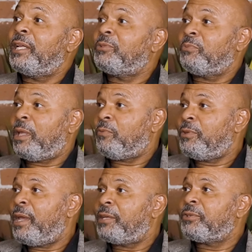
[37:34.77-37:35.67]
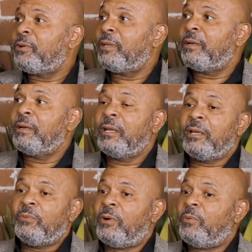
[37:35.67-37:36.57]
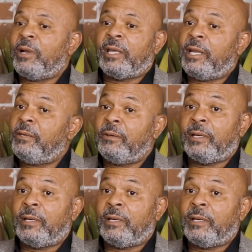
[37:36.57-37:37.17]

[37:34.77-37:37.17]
That's like when you asked earlier, well, what can I do?